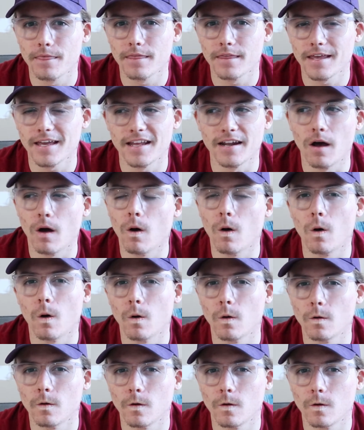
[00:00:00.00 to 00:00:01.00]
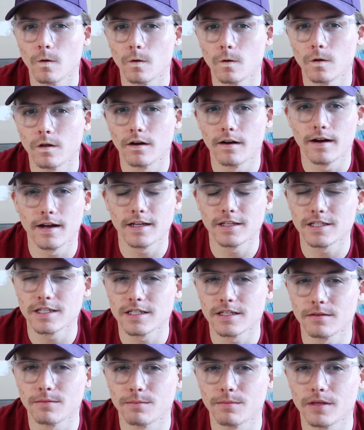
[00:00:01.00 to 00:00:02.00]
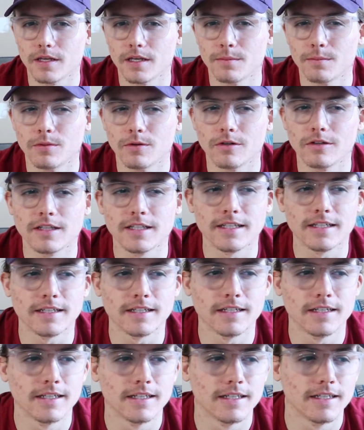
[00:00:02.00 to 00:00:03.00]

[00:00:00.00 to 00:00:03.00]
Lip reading: in all, you know, not just in people, in